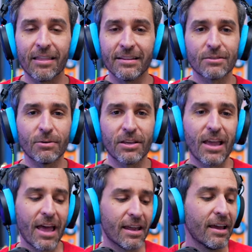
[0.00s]
This is what you
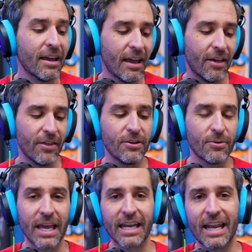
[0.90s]
get and then you
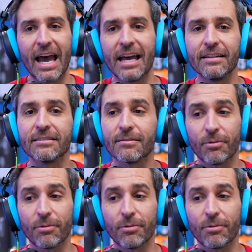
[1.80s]
can add in some